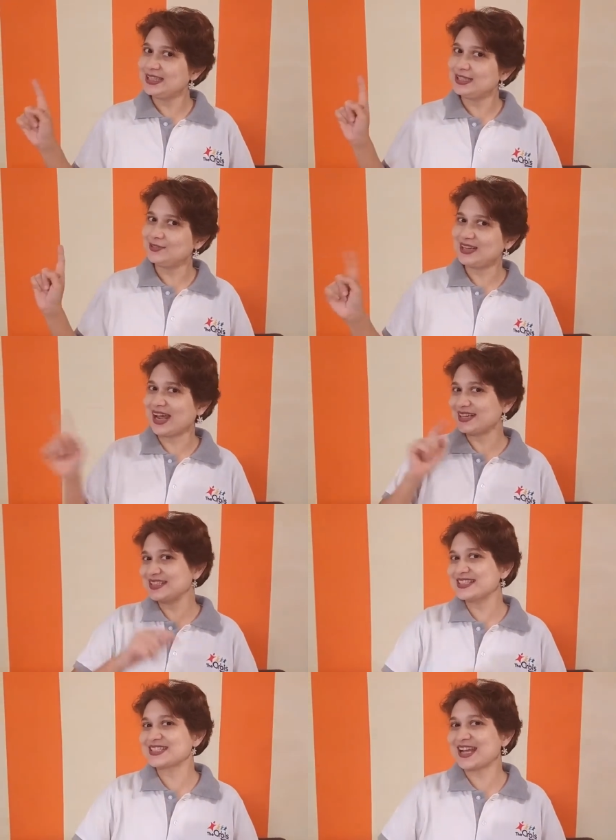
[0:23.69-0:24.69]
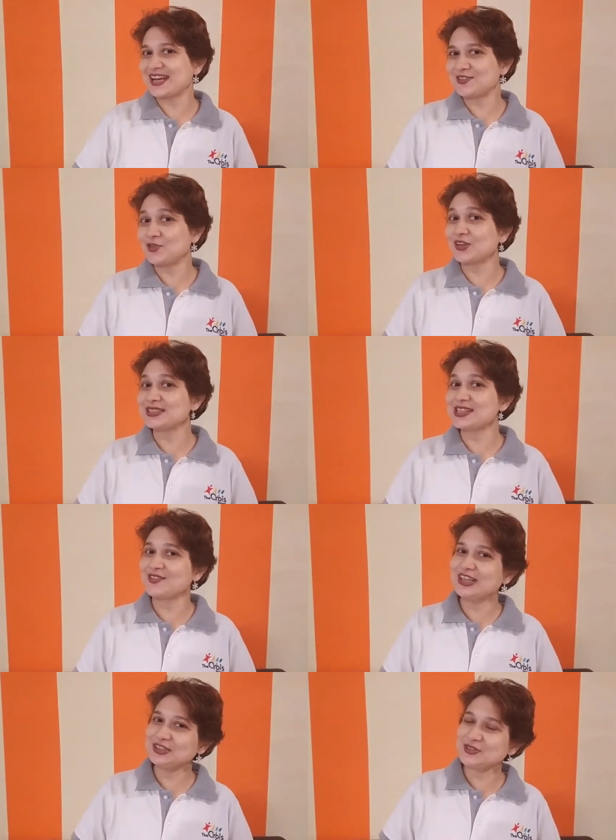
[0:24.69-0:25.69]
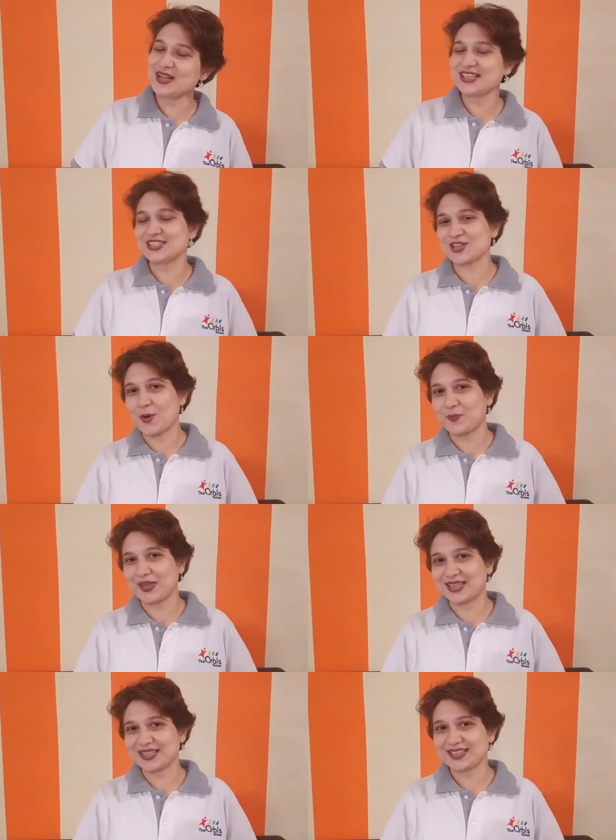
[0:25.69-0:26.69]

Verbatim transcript: You will understand what is our today's topic.